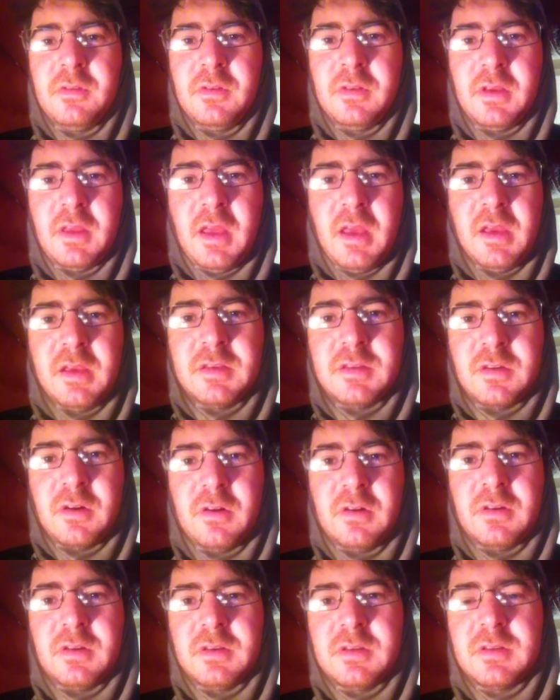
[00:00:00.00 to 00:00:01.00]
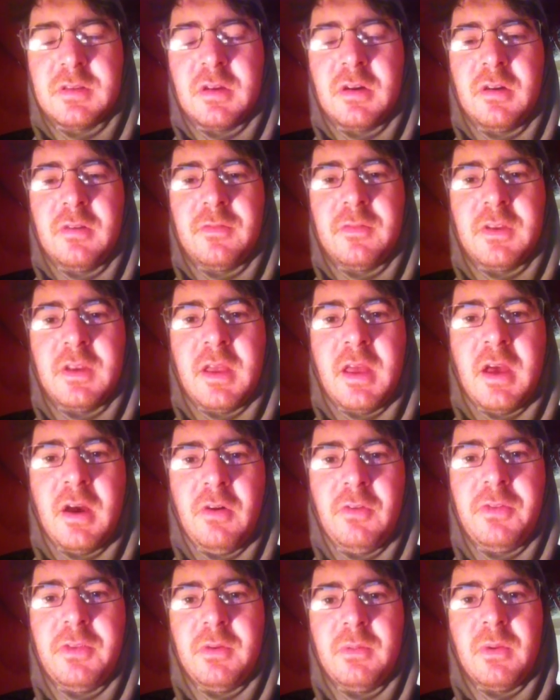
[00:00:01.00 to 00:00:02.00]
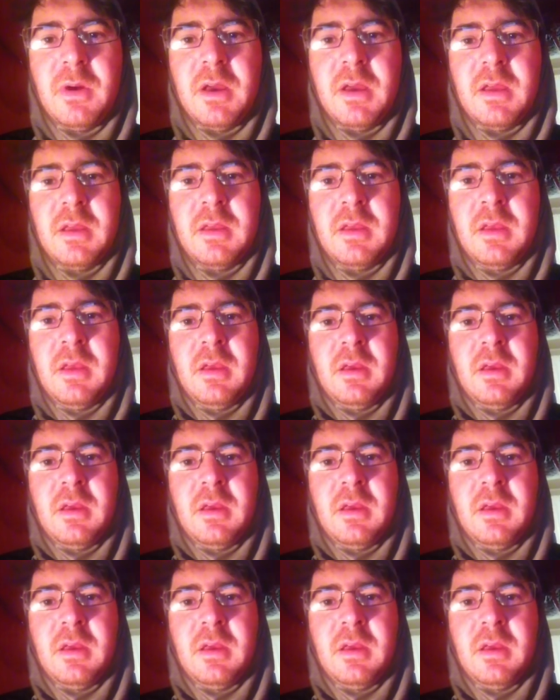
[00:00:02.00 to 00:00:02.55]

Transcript: the gang stalking stuff, in a healthy way.